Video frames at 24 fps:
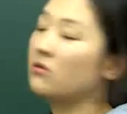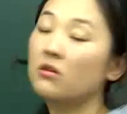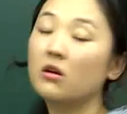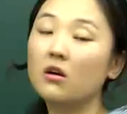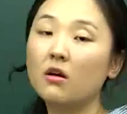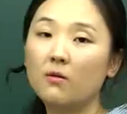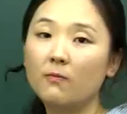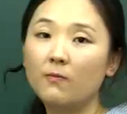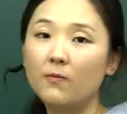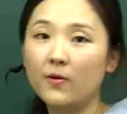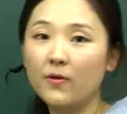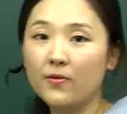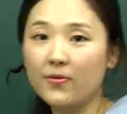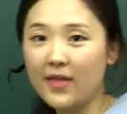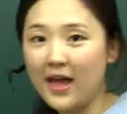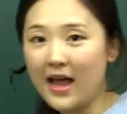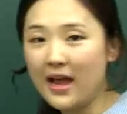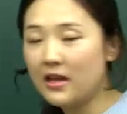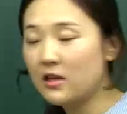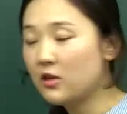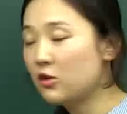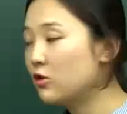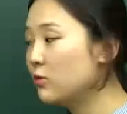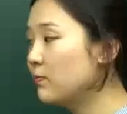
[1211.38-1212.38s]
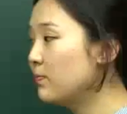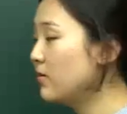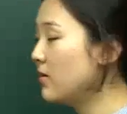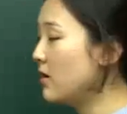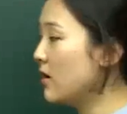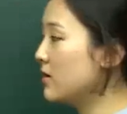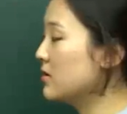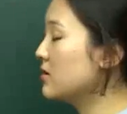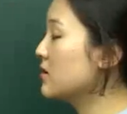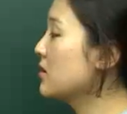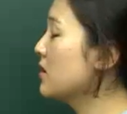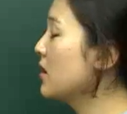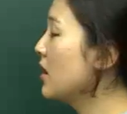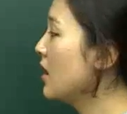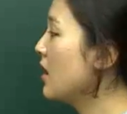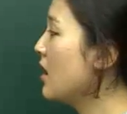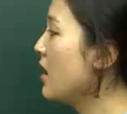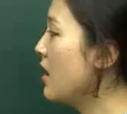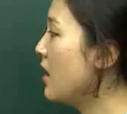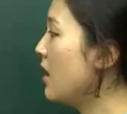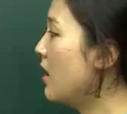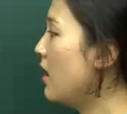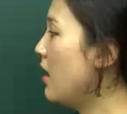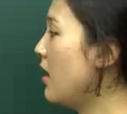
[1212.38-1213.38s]
convert that into plus
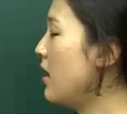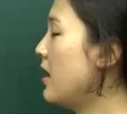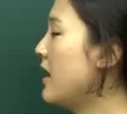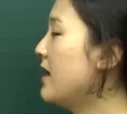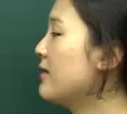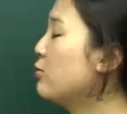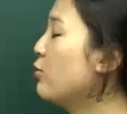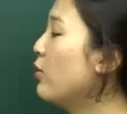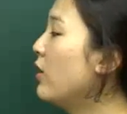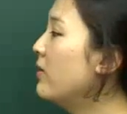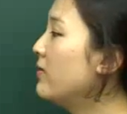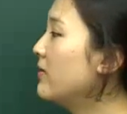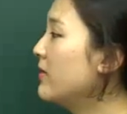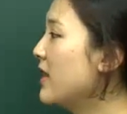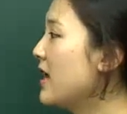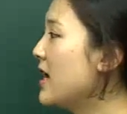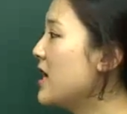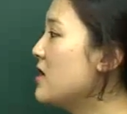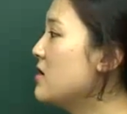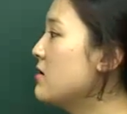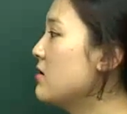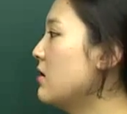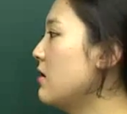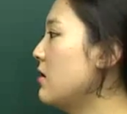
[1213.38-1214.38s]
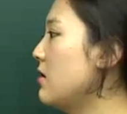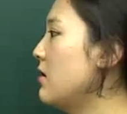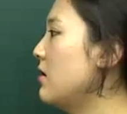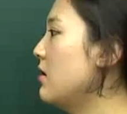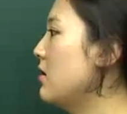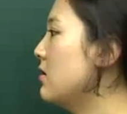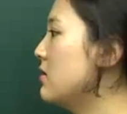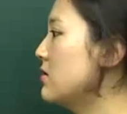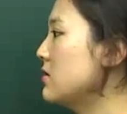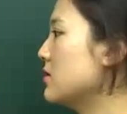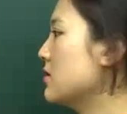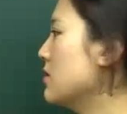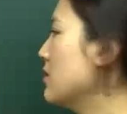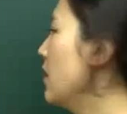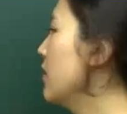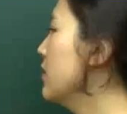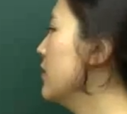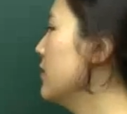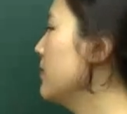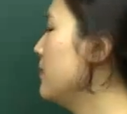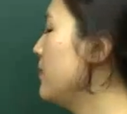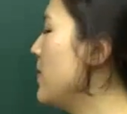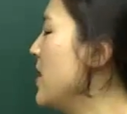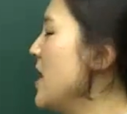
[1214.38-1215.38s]
12 later. It's not
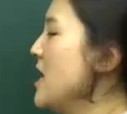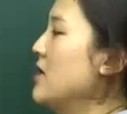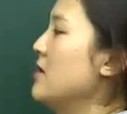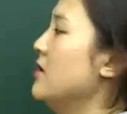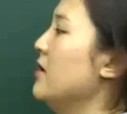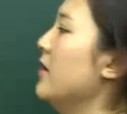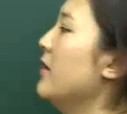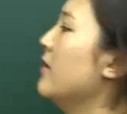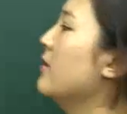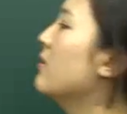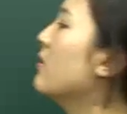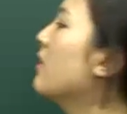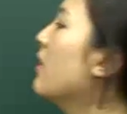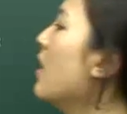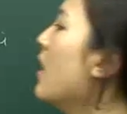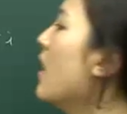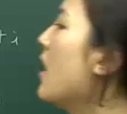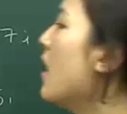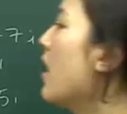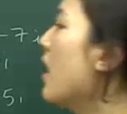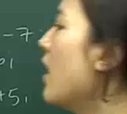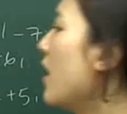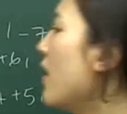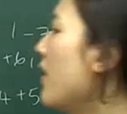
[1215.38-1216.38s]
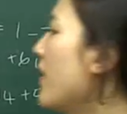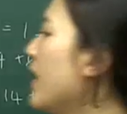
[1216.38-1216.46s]
a big deal. All